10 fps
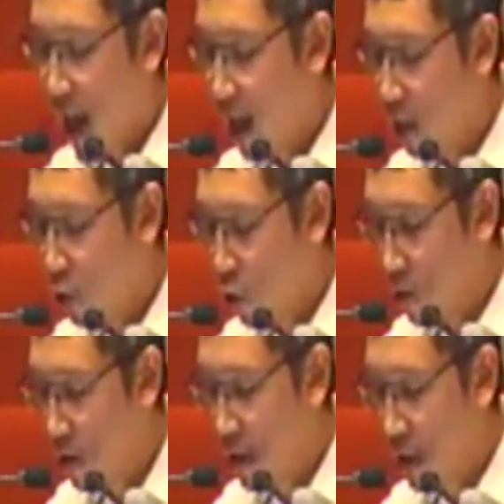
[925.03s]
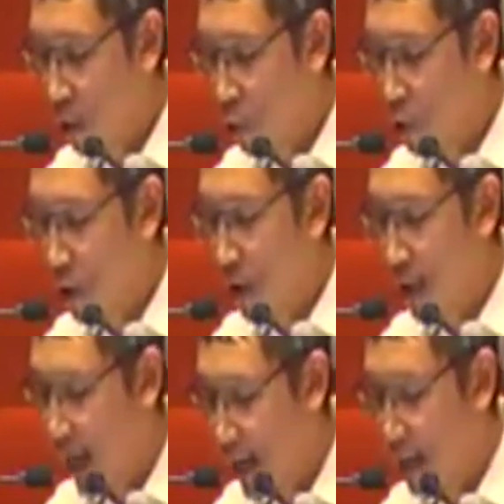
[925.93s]
and
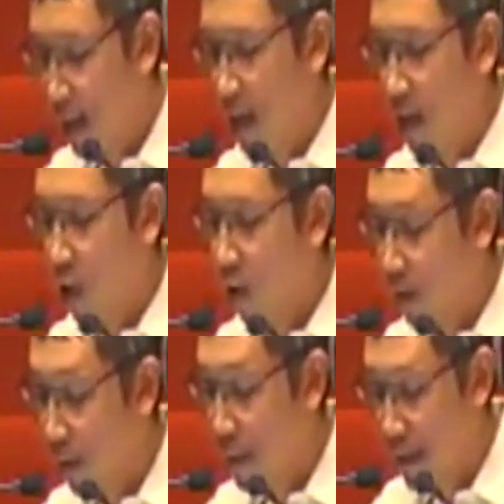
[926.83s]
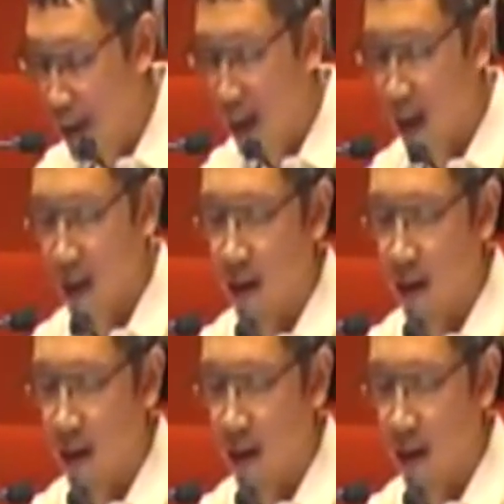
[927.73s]
constitutionality of the BBL.